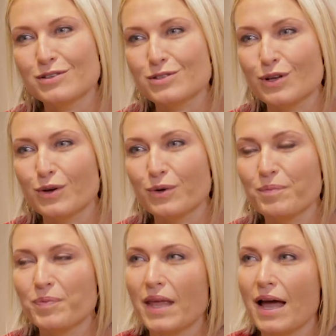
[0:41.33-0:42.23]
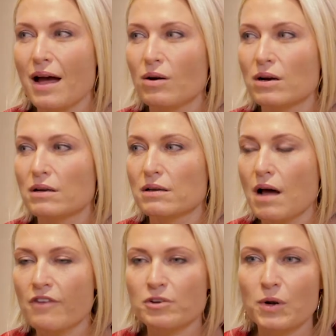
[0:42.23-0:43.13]
So our
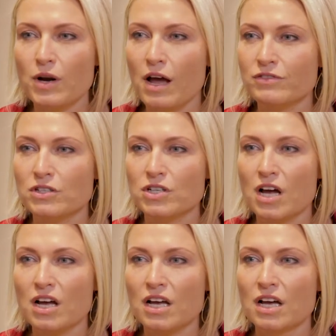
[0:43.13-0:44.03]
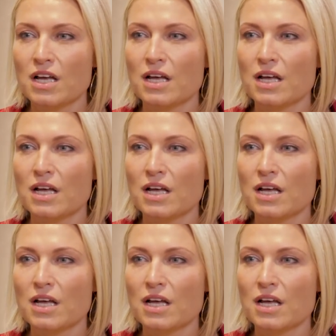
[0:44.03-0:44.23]
Afterburn, Aftershock,